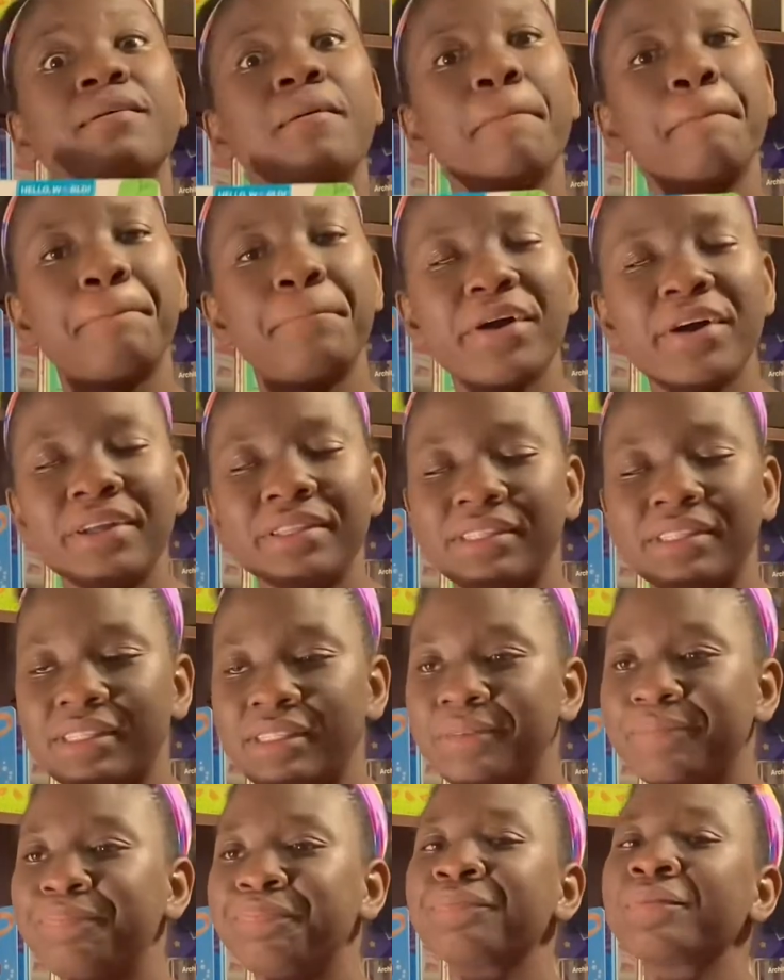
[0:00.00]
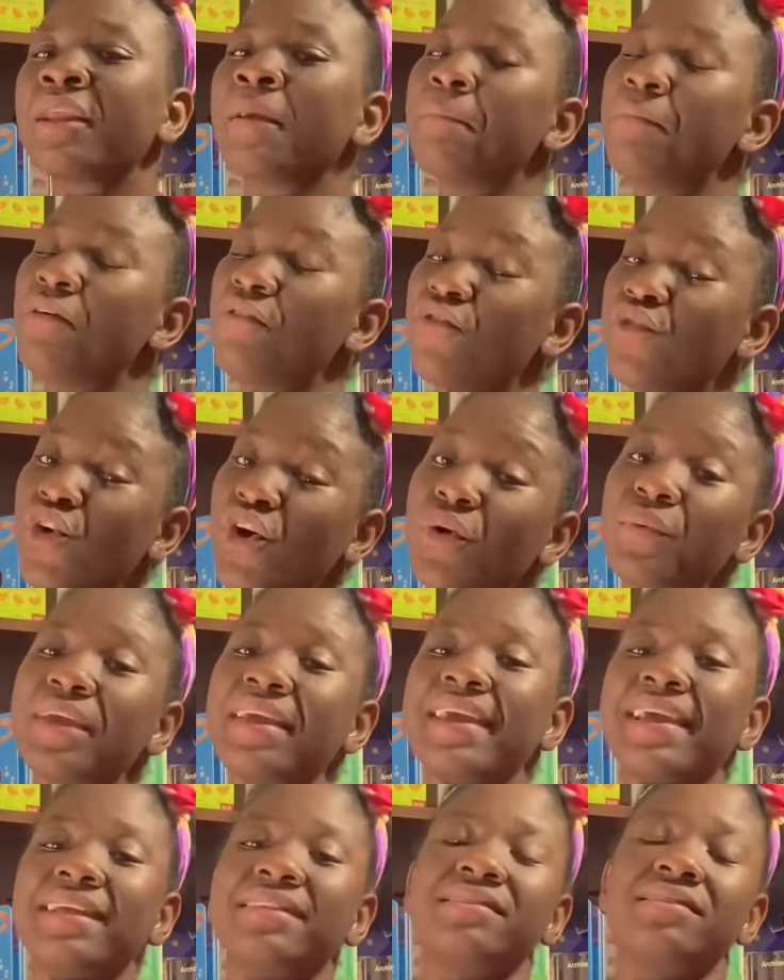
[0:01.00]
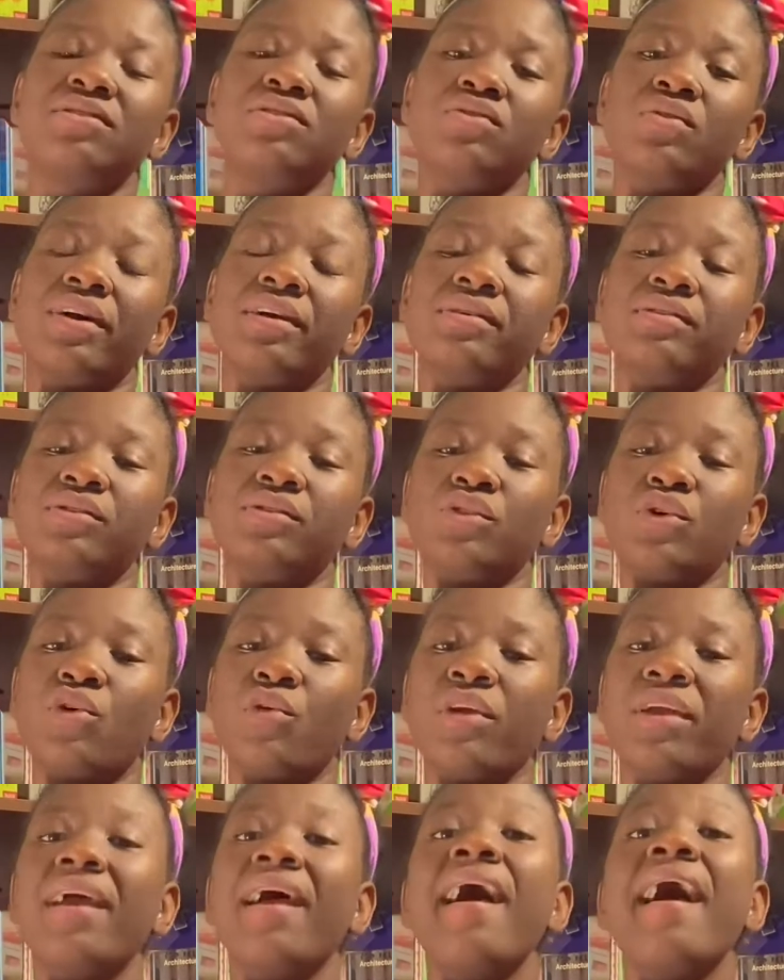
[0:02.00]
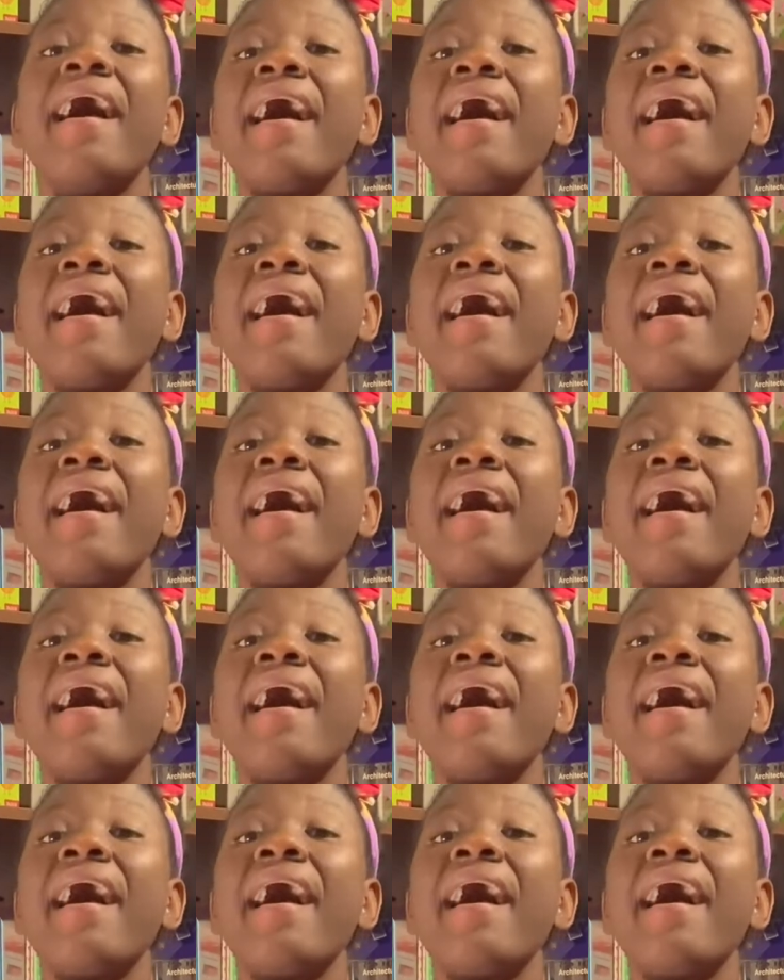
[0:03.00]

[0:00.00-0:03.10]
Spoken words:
But before we get into our story,